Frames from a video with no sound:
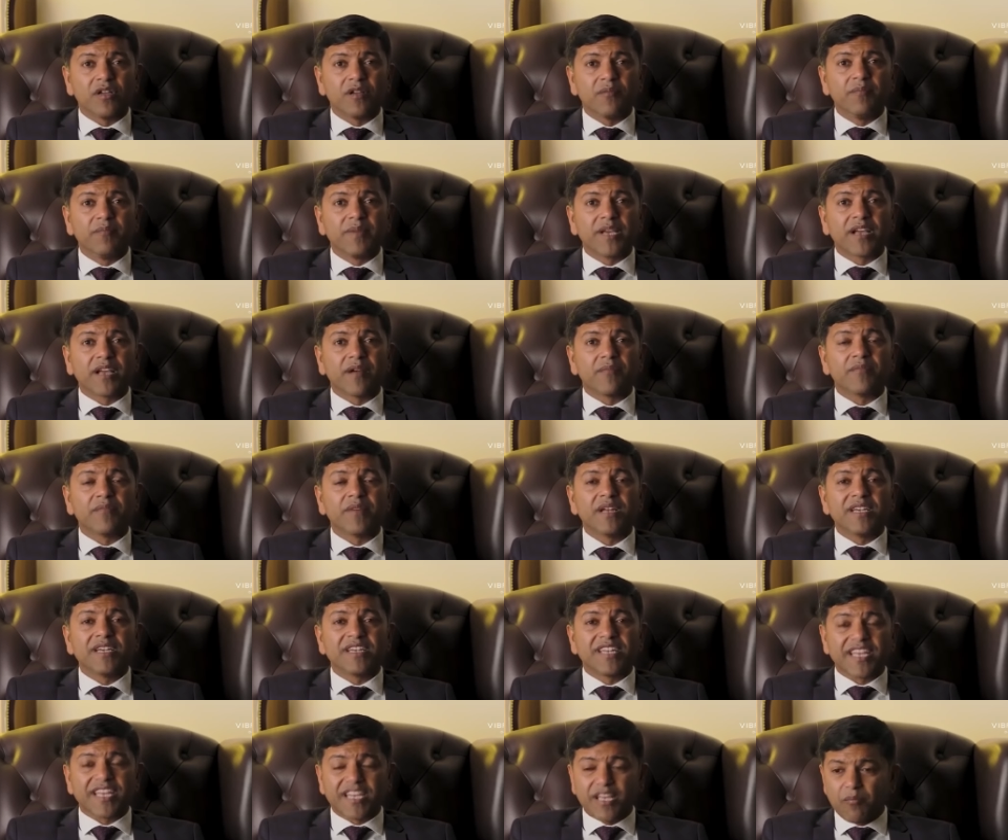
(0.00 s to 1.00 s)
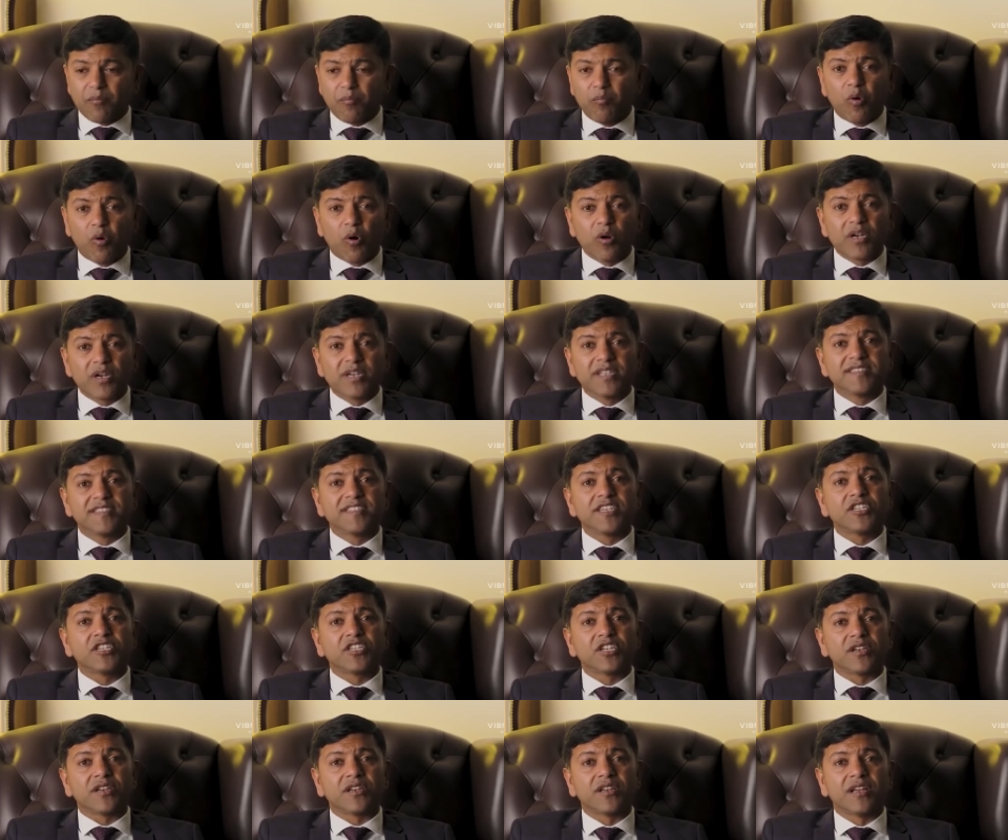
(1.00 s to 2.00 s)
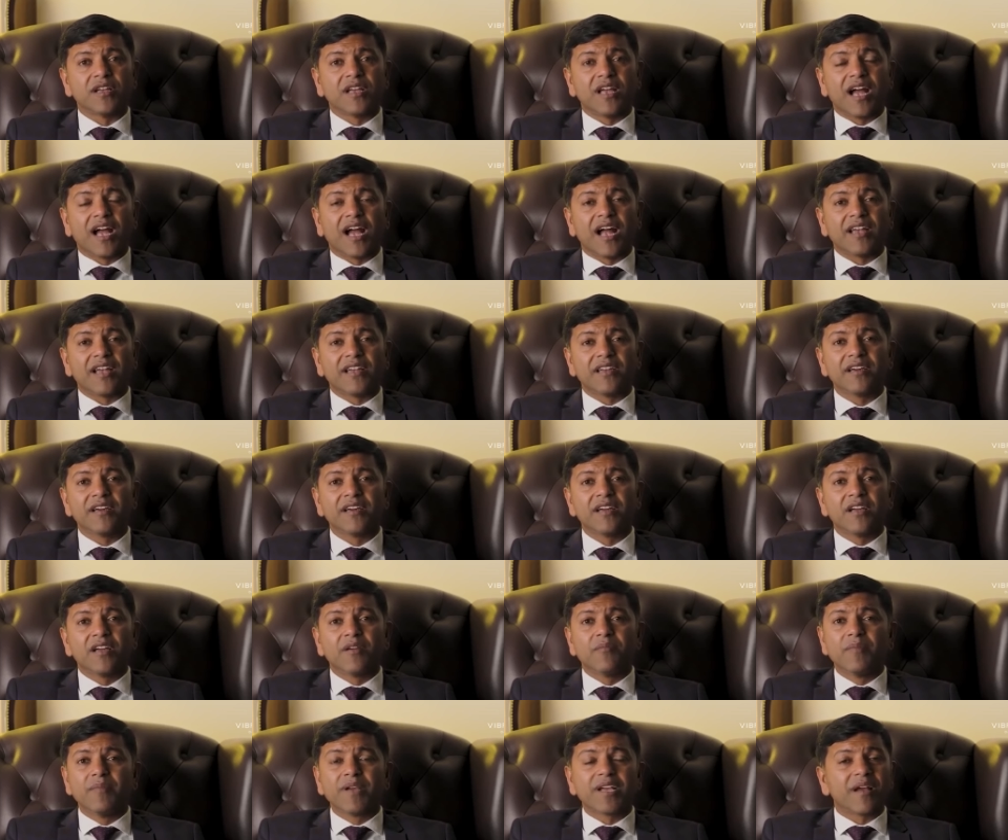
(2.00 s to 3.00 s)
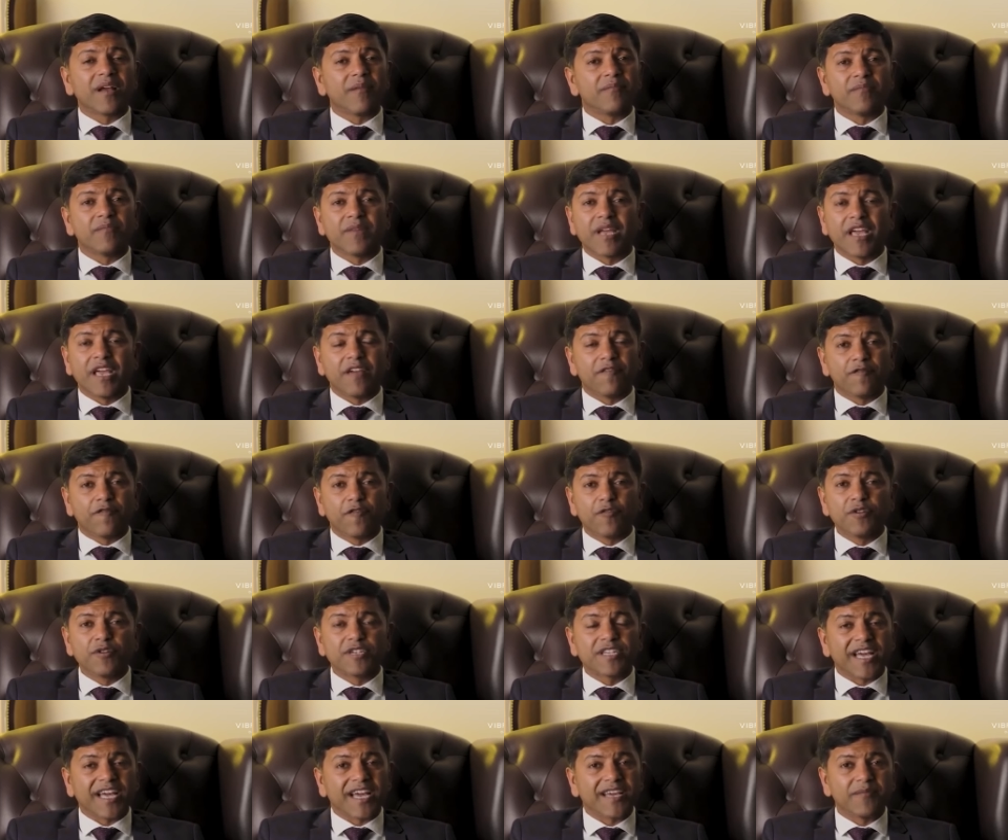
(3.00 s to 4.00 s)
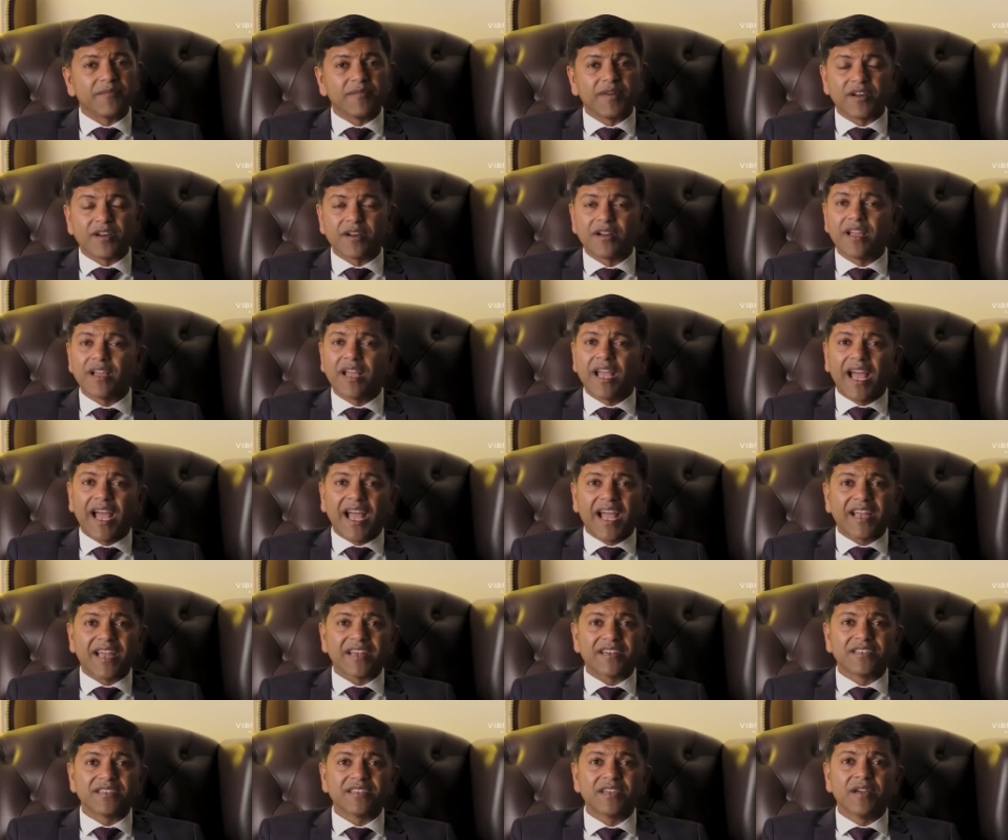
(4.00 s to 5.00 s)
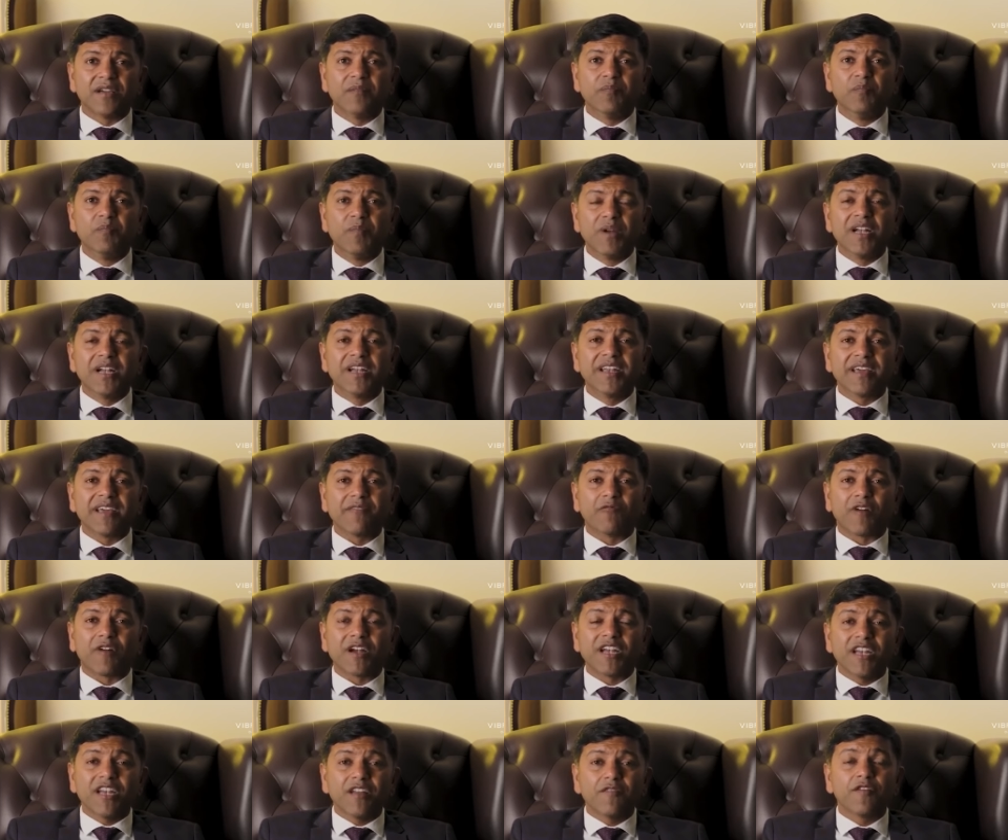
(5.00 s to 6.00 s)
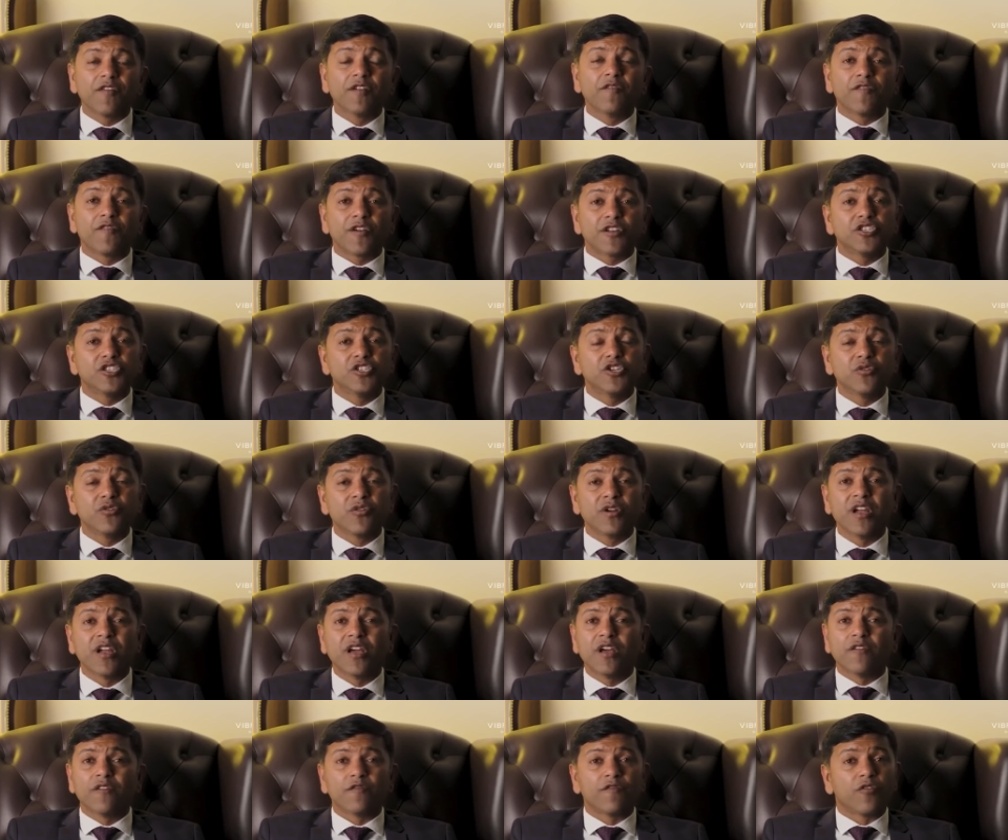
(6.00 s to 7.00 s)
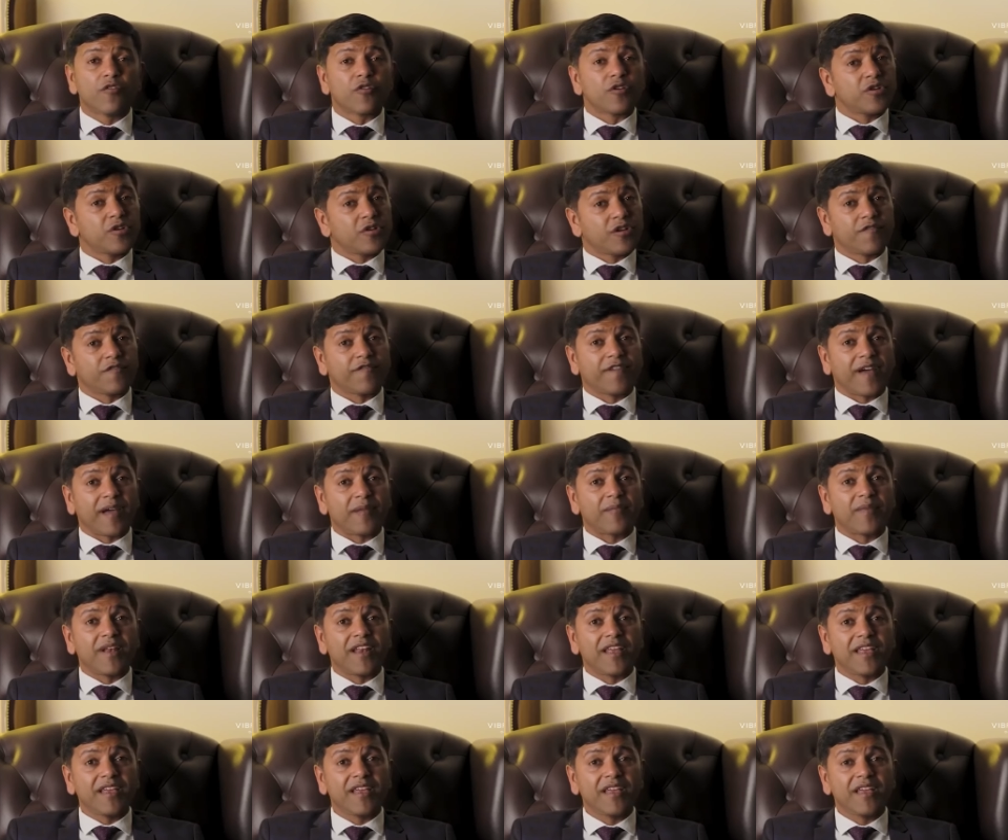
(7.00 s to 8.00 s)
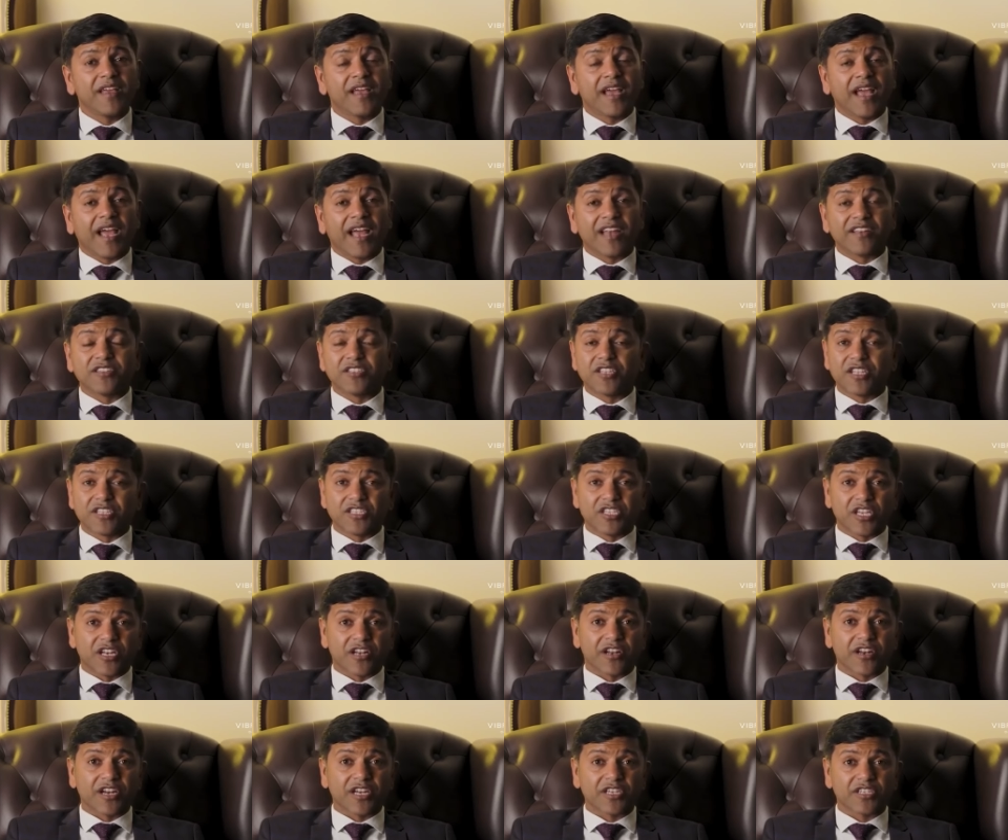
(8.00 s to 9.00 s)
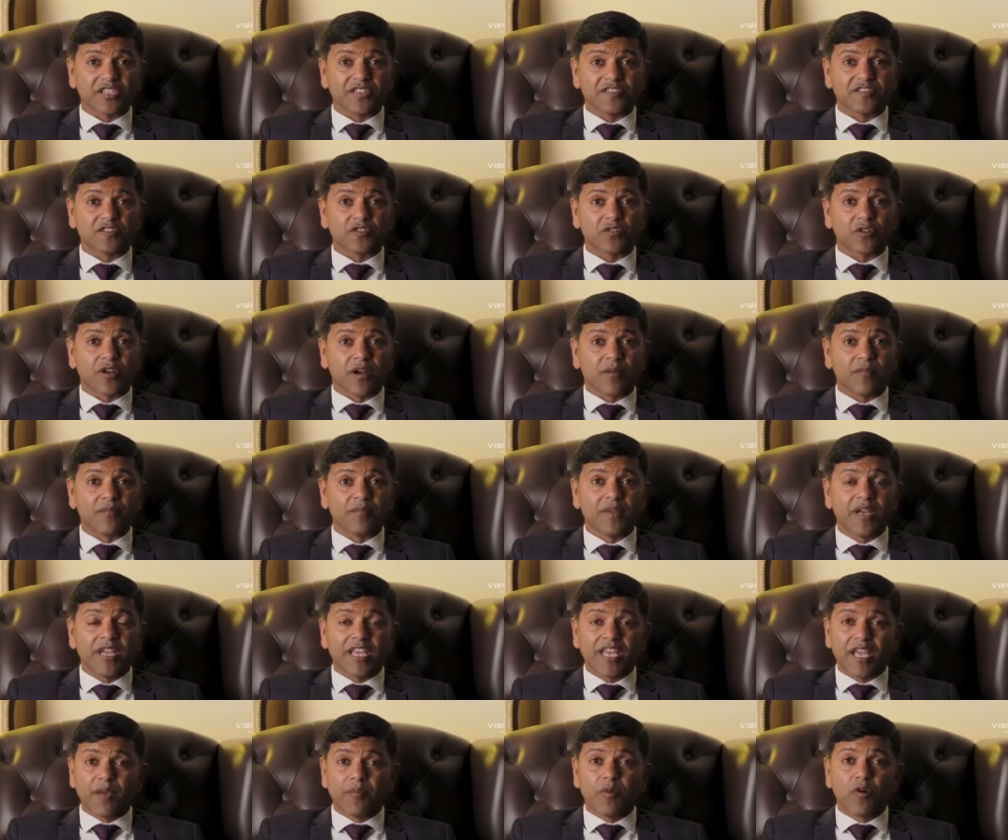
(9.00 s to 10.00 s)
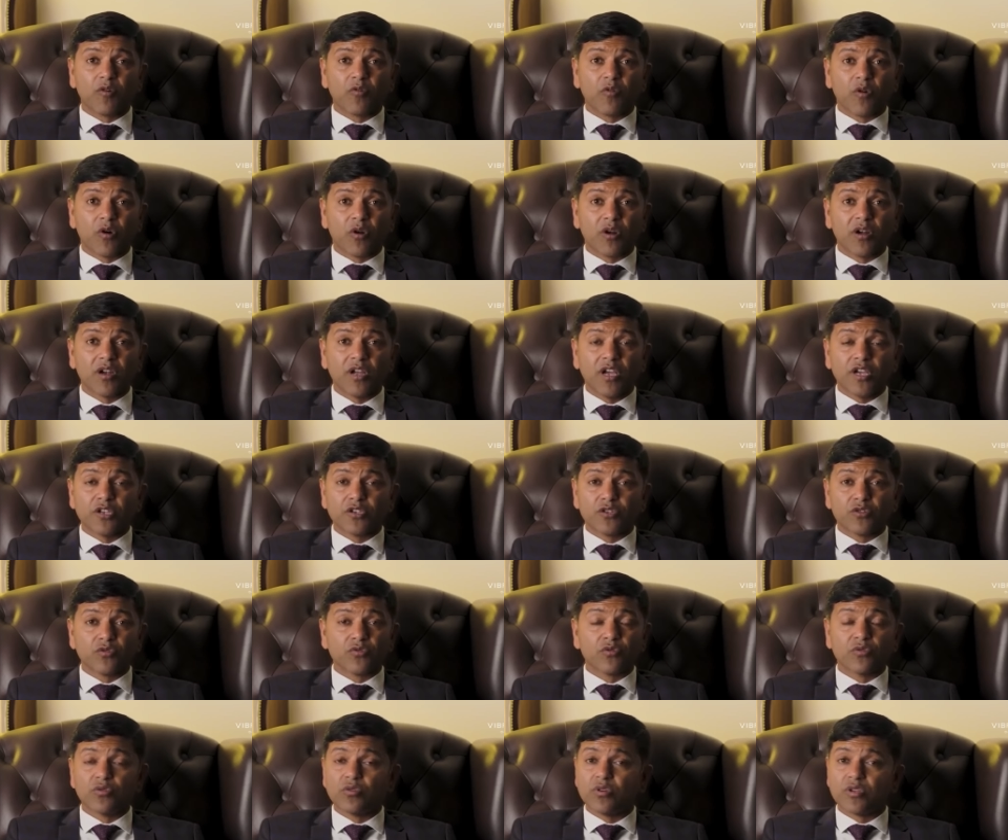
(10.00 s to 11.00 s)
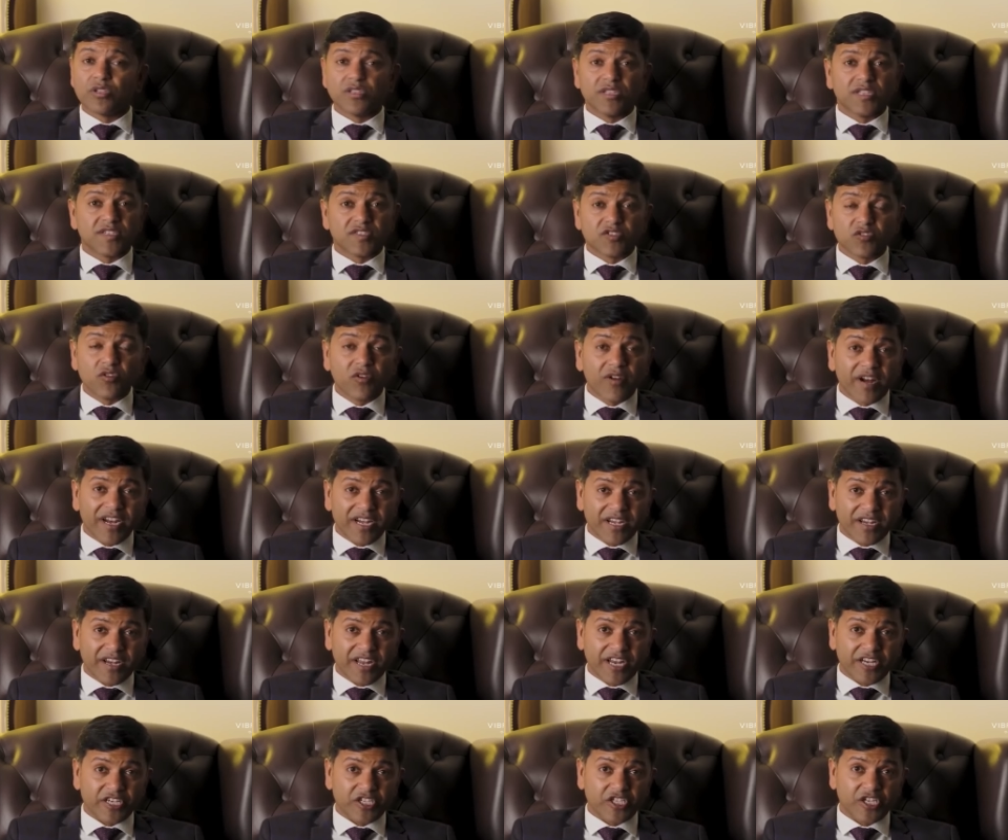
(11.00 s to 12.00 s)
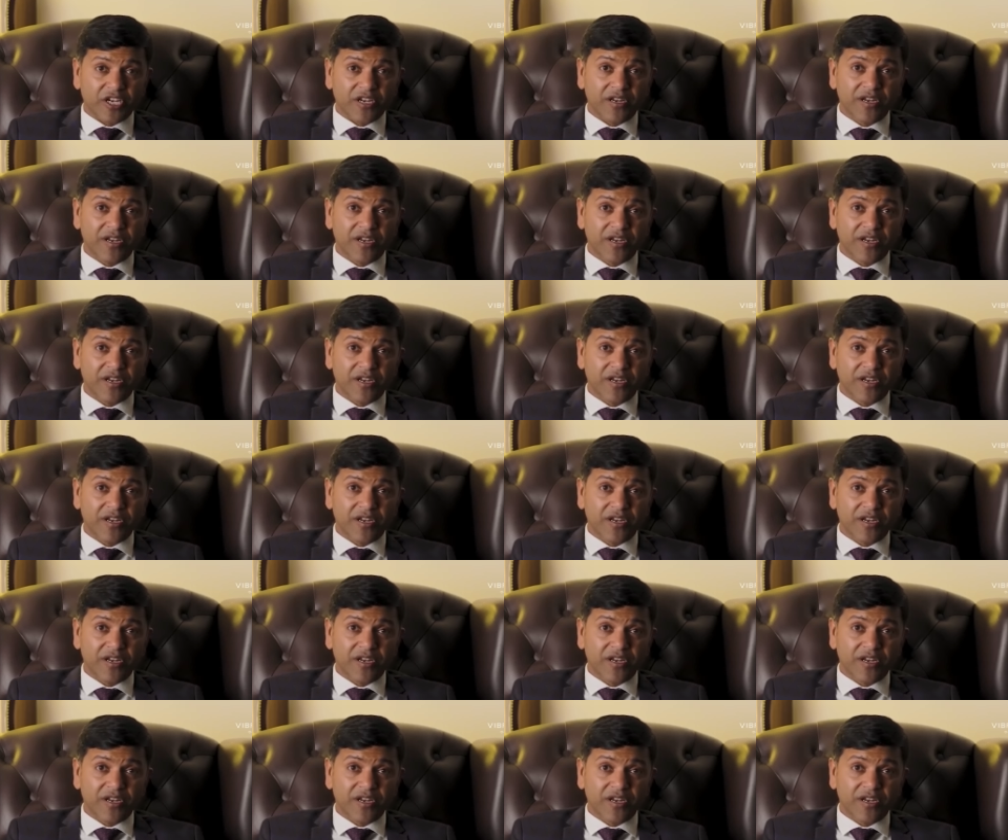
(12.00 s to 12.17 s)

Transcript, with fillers: Become, take a bold decision and become a full timer and build a wonderful fortune for your family and the generations to come, above all, to this great nation.